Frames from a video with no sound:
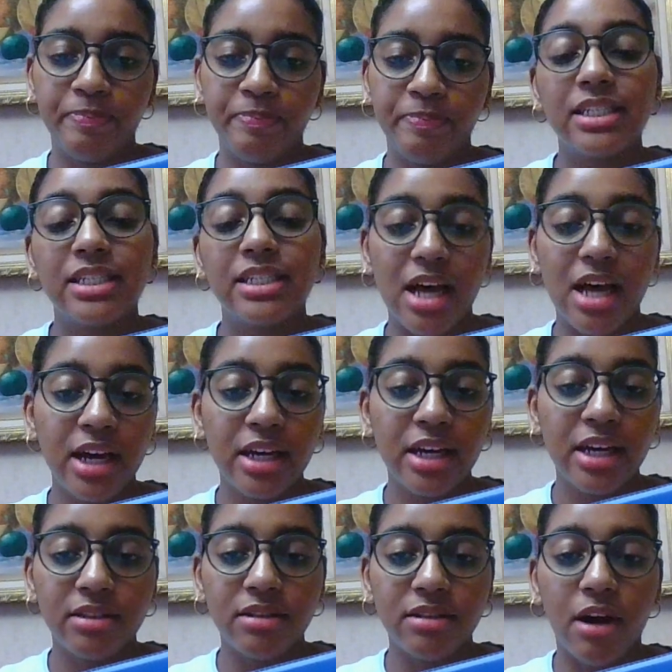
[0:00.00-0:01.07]

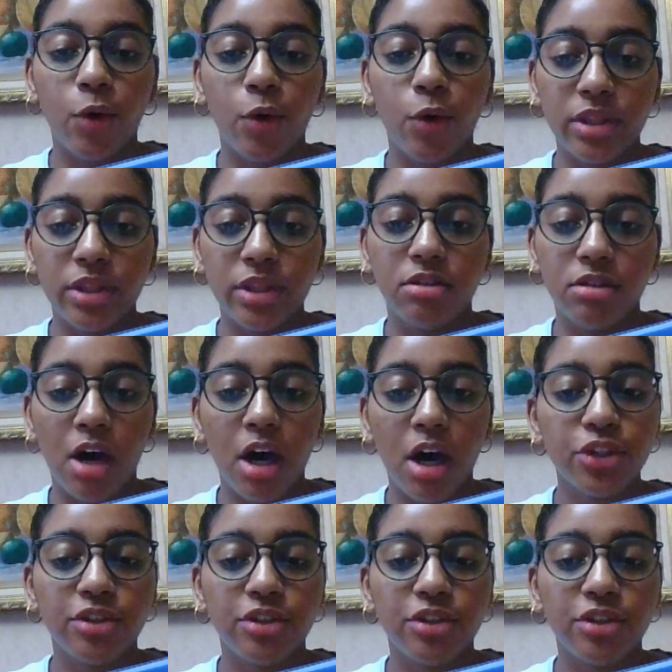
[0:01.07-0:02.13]
Signs are what the
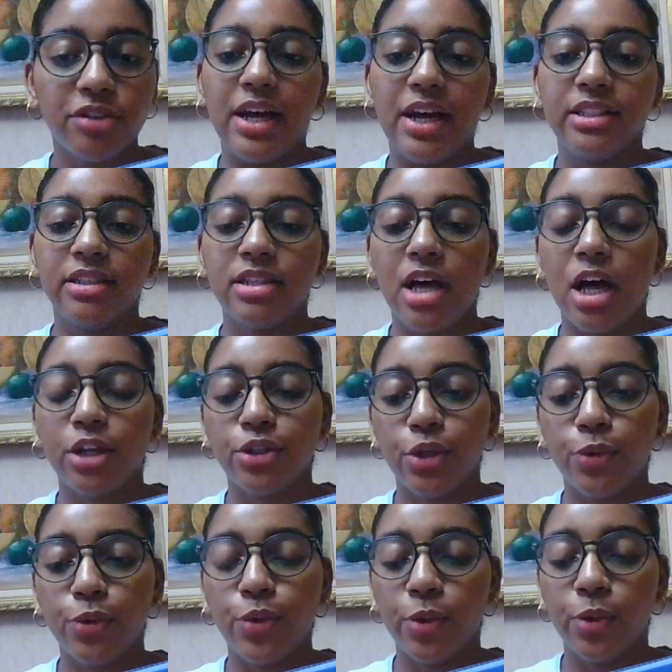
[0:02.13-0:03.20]
doctor finds,
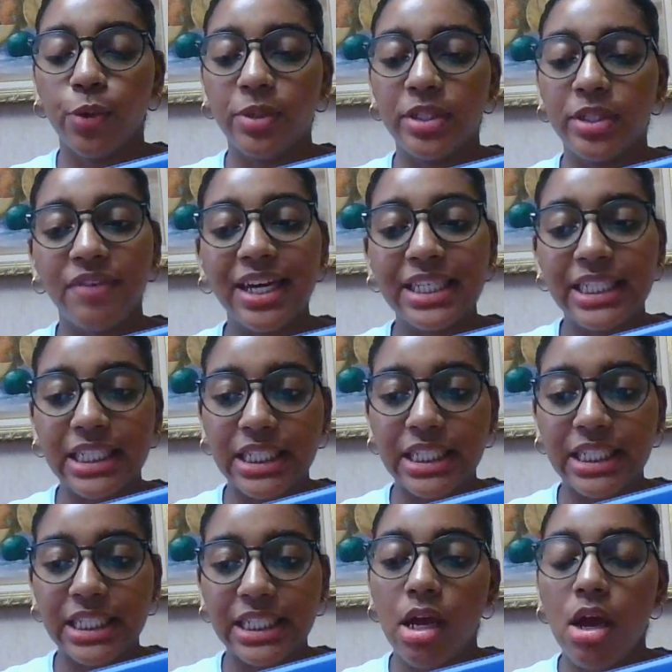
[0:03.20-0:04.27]
also known as
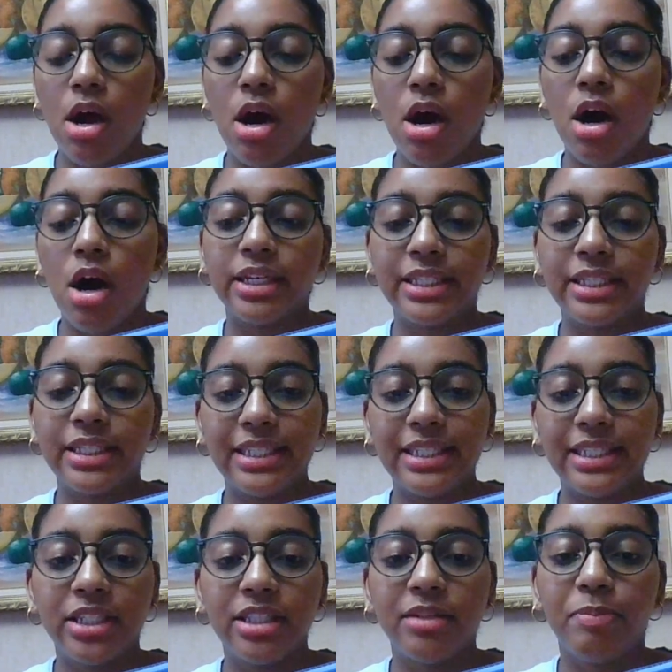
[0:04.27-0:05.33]
findings, on
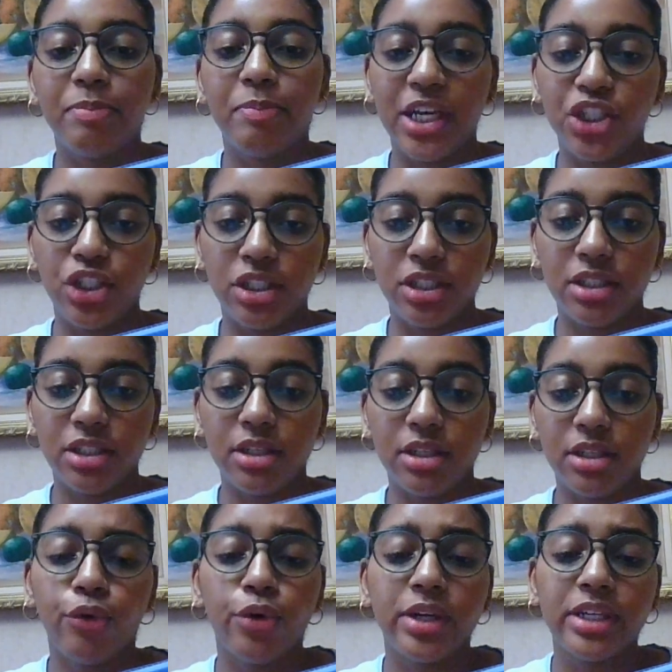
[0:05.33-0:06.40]
examining the patient,
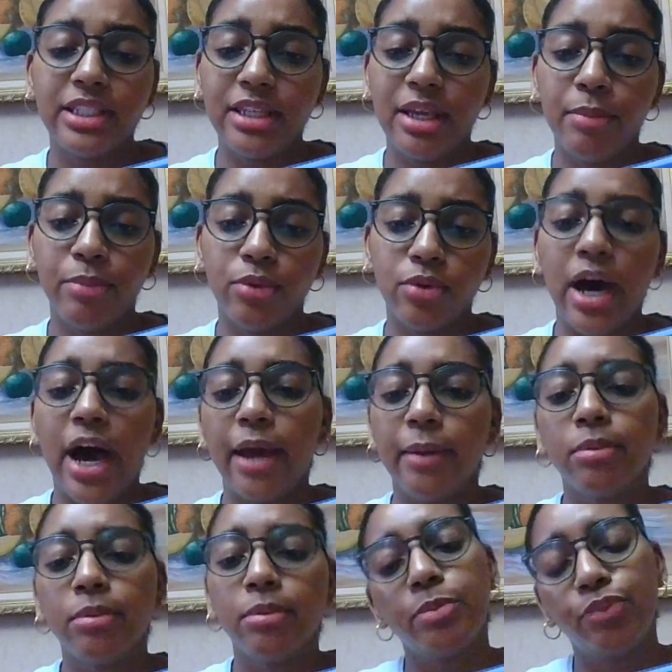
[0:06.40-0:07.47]
for example, high
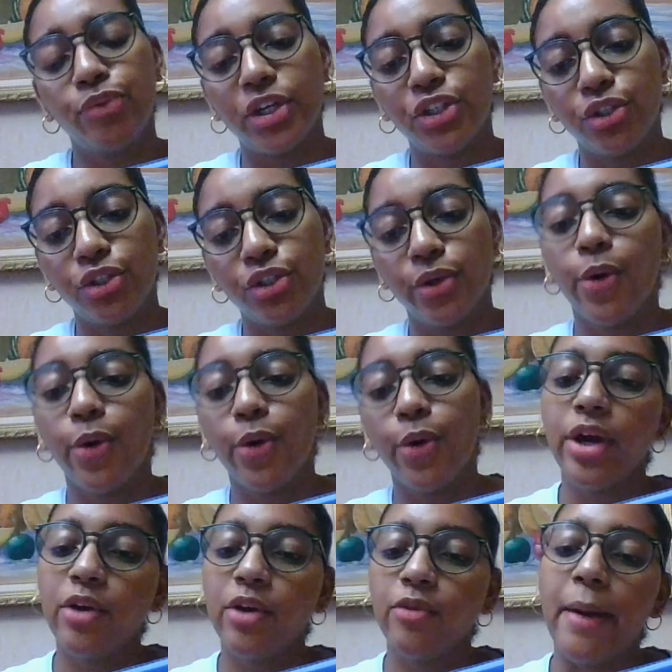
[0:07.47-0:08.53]
blood pressure or
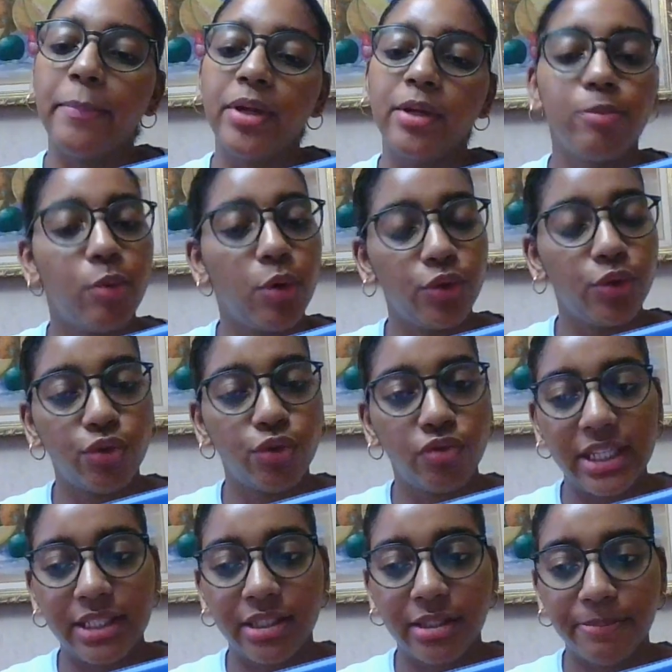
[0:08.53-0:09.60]
a rapid pulse
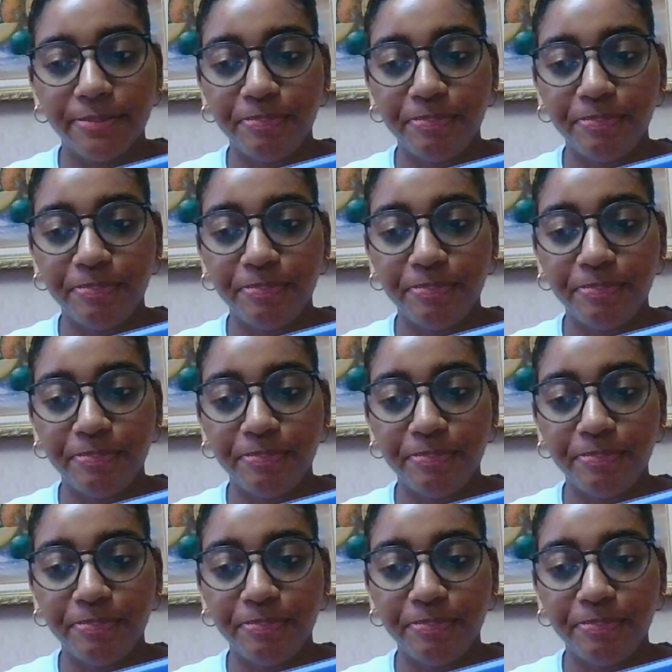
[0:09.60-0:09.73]
rate.